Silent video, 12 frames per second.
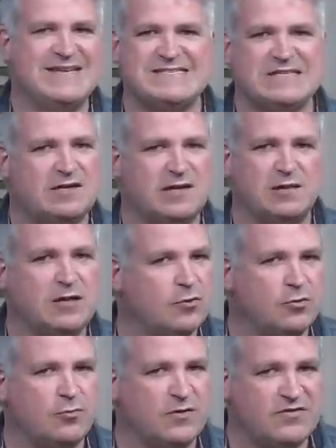isn't clear
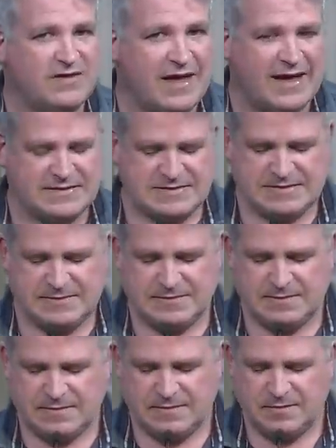to us yet,
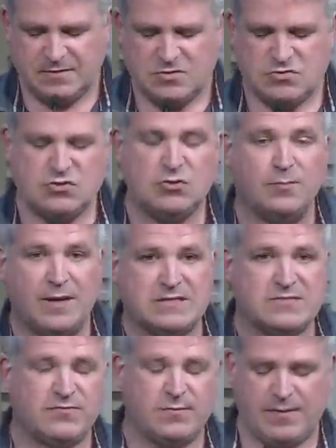two
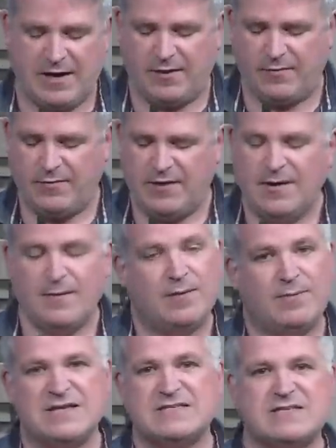months from now?
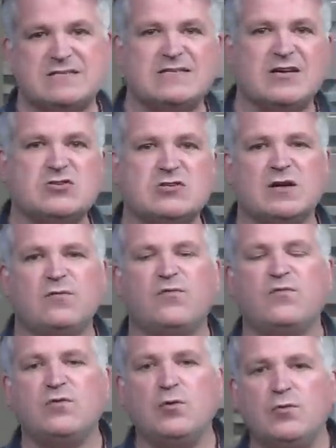Because it's such a
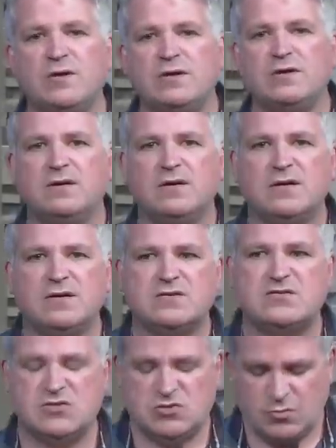fluid
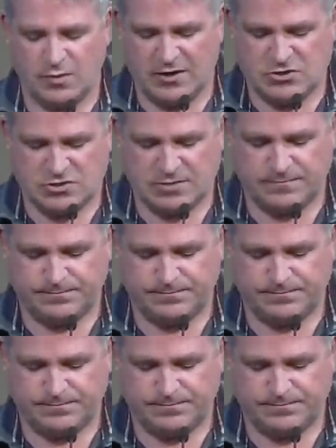situation.